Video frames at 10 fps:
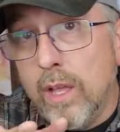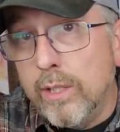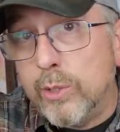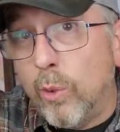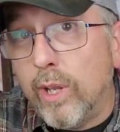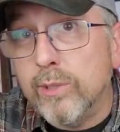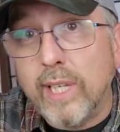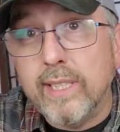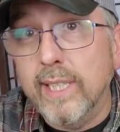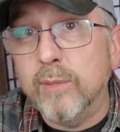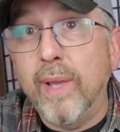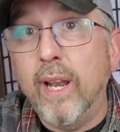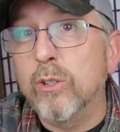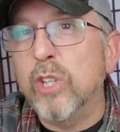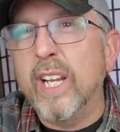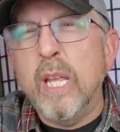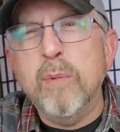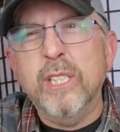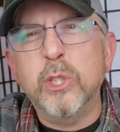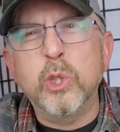Story goes like this, man. I'll try to keep it
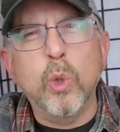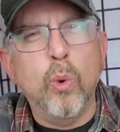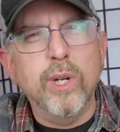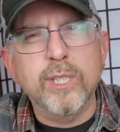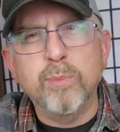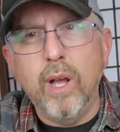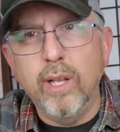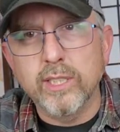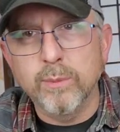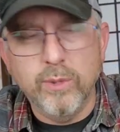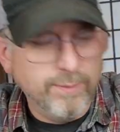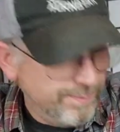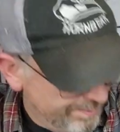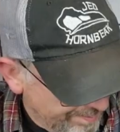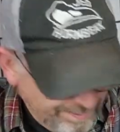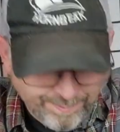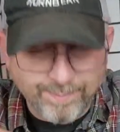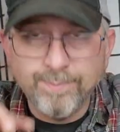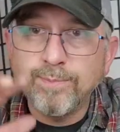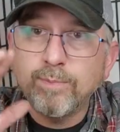as short as possible.
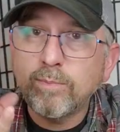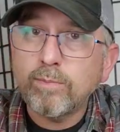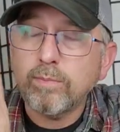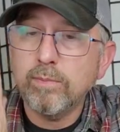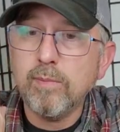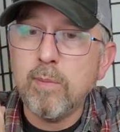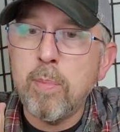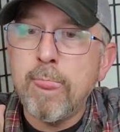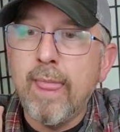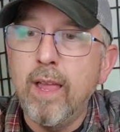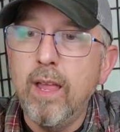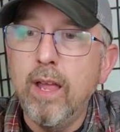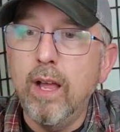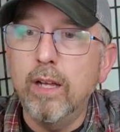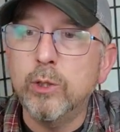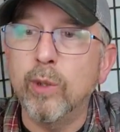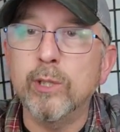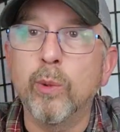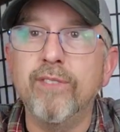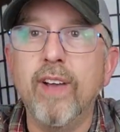
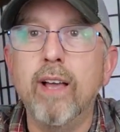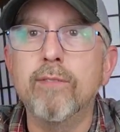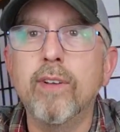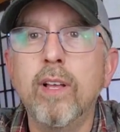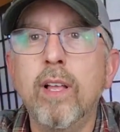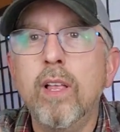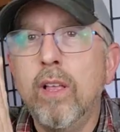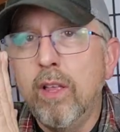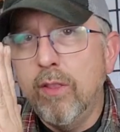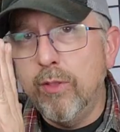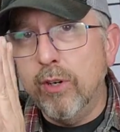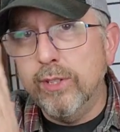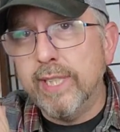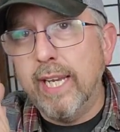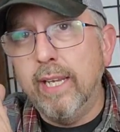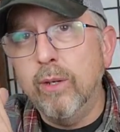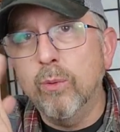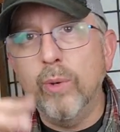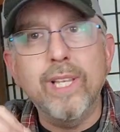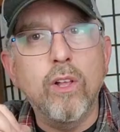2025, there is a
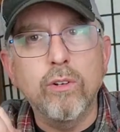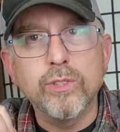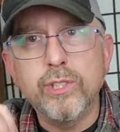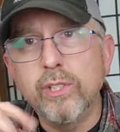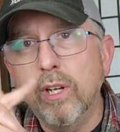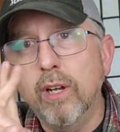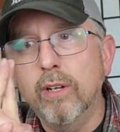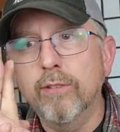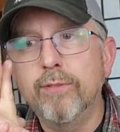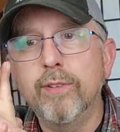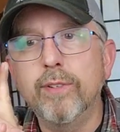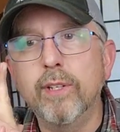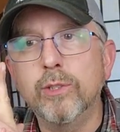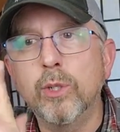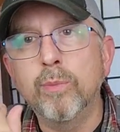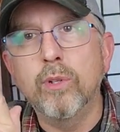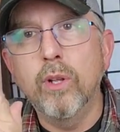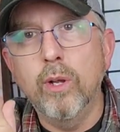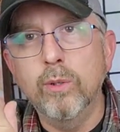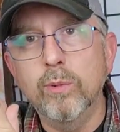relaunch of the
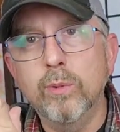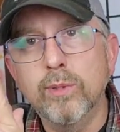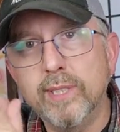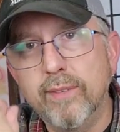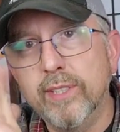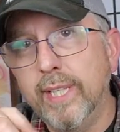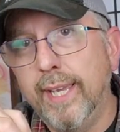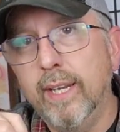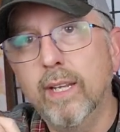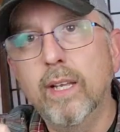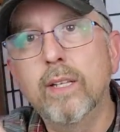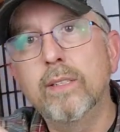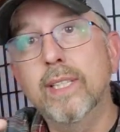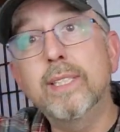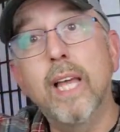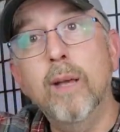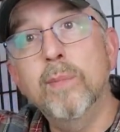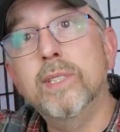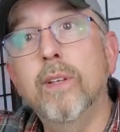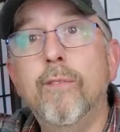00017. This time
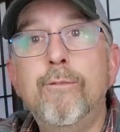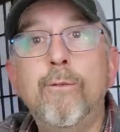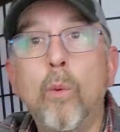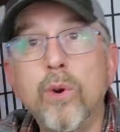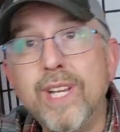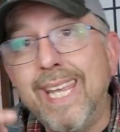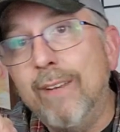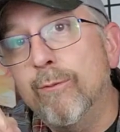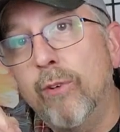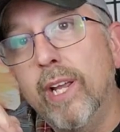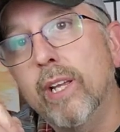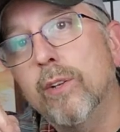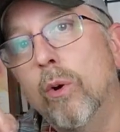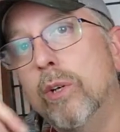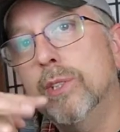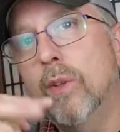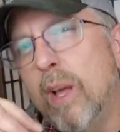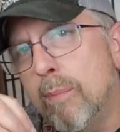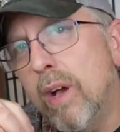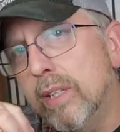it's a 14 fret guitar, so that
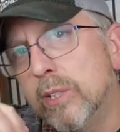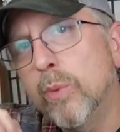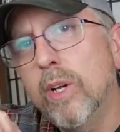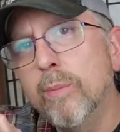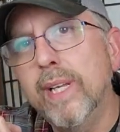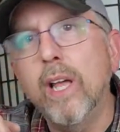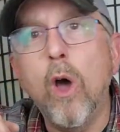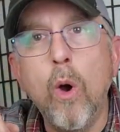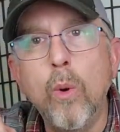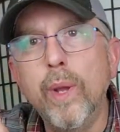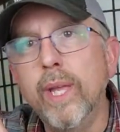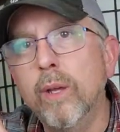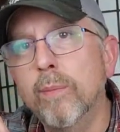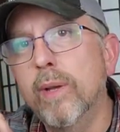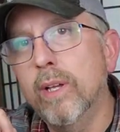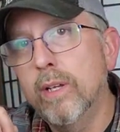might as well be an OM